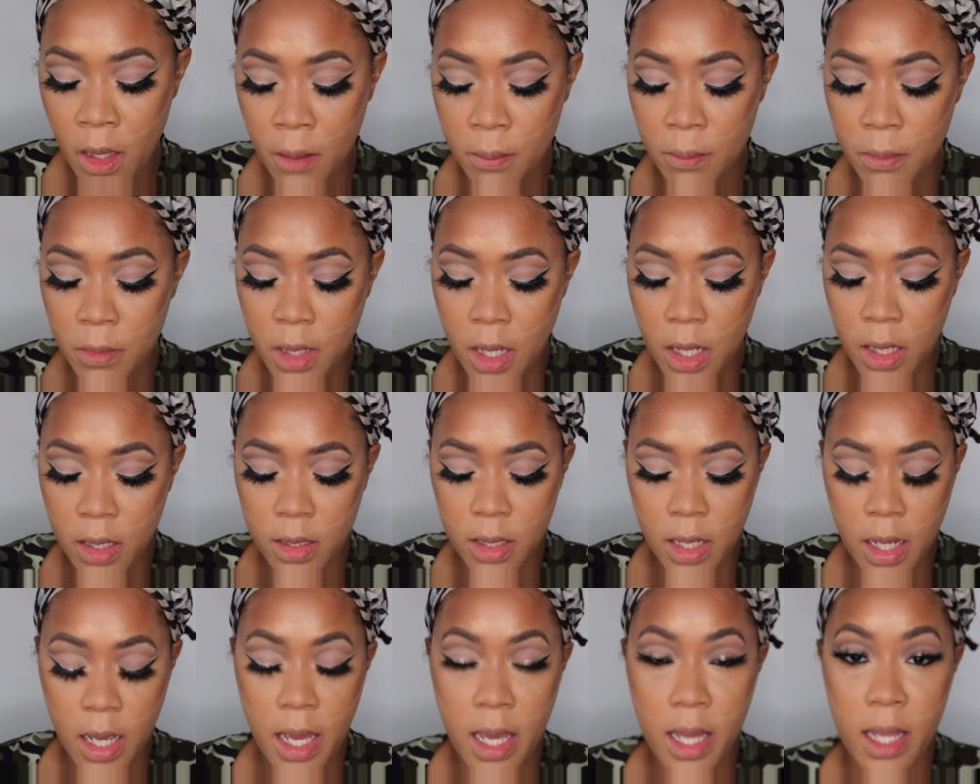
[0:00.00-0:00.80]
I'm not going
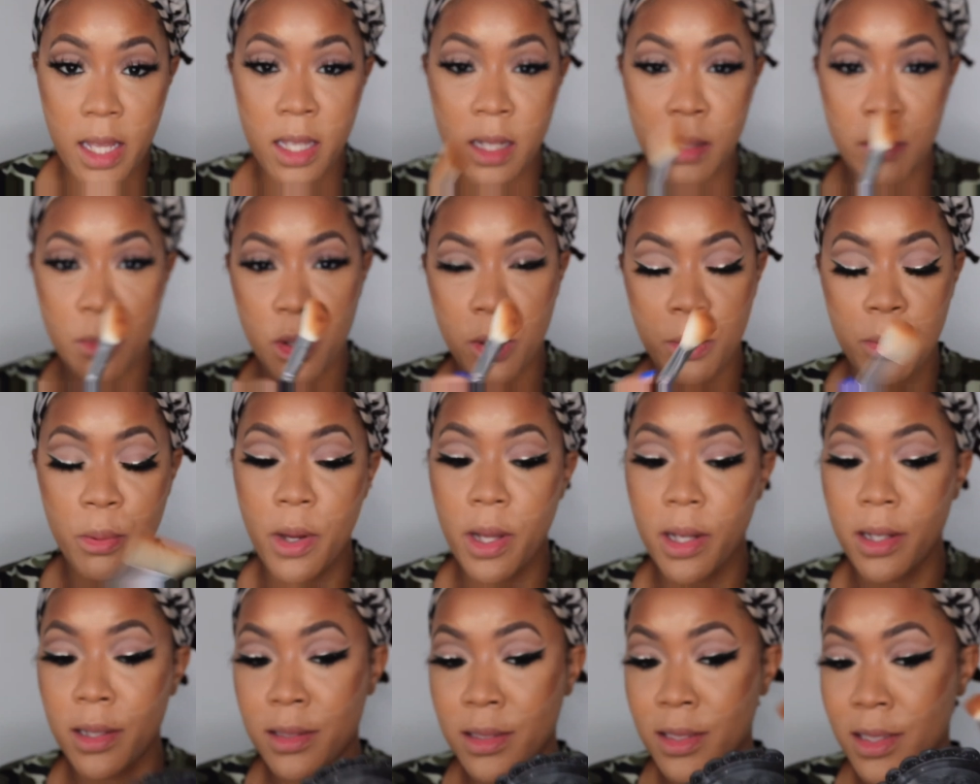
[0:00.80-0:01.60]
to add any more
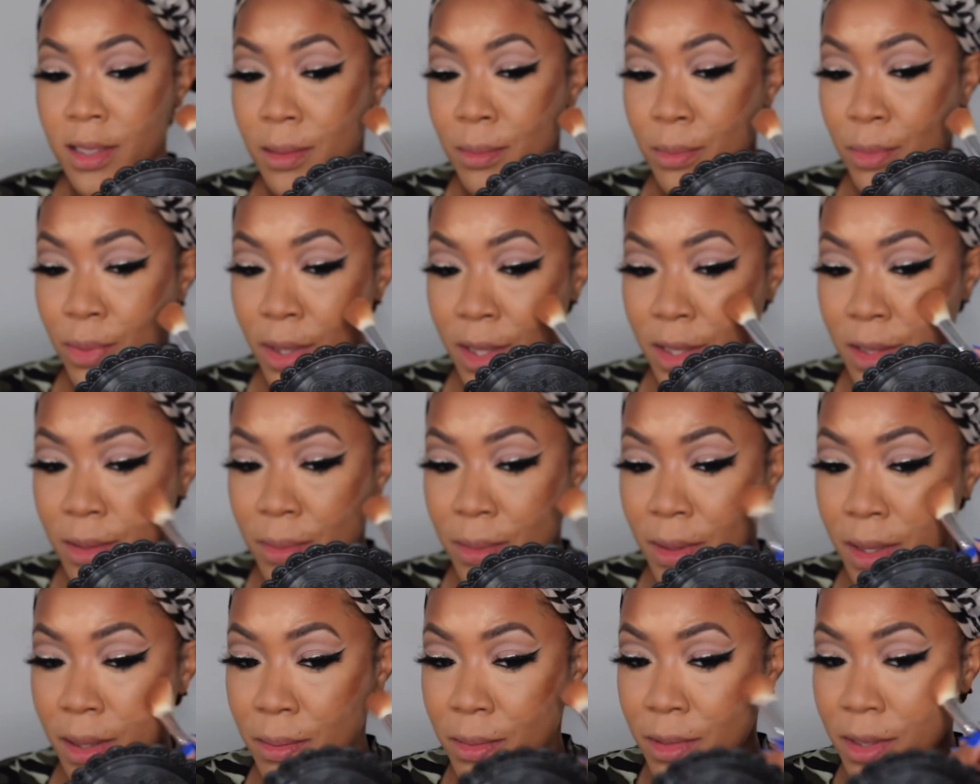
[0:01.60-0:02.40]
product to the brush,
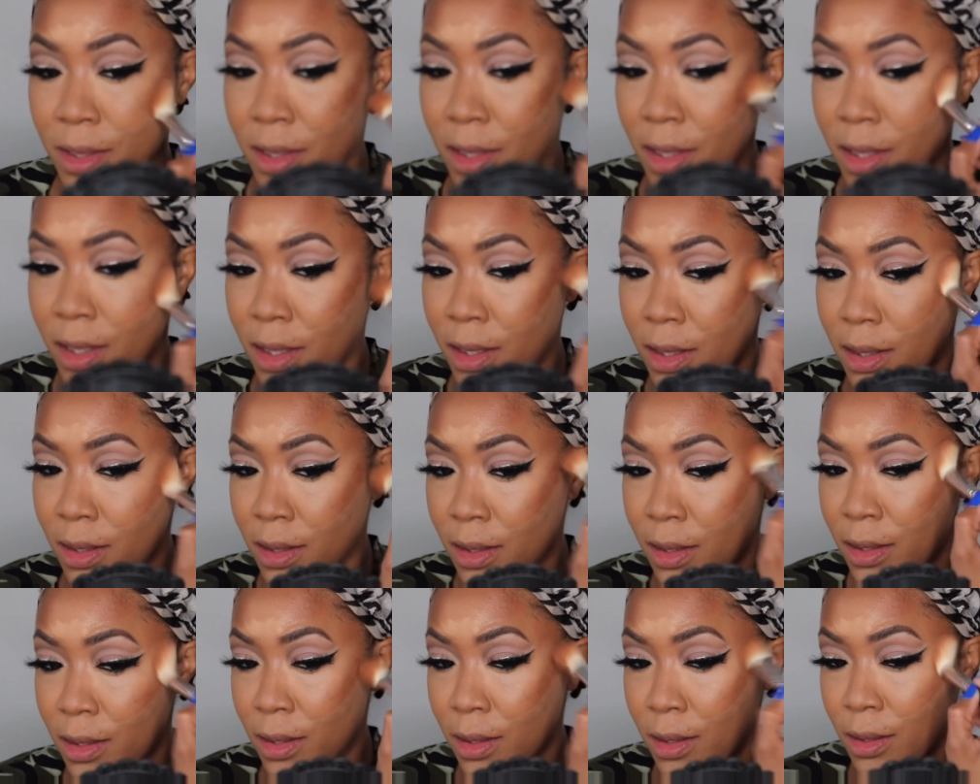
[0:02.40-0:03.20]
but I'm just going to
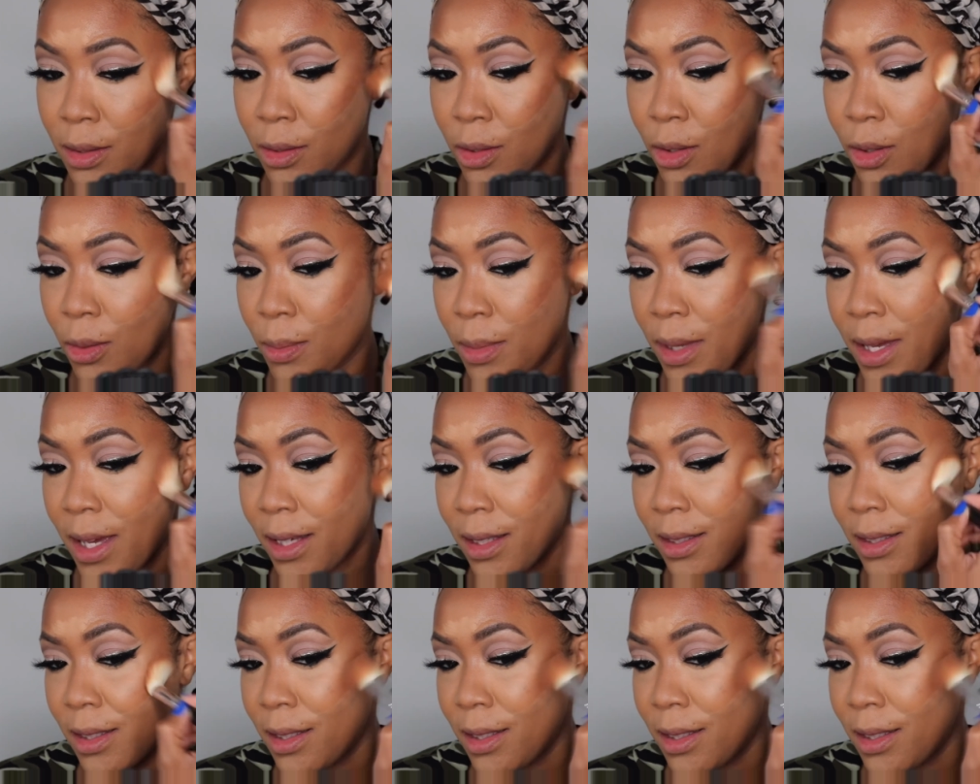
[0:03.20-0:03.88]
go back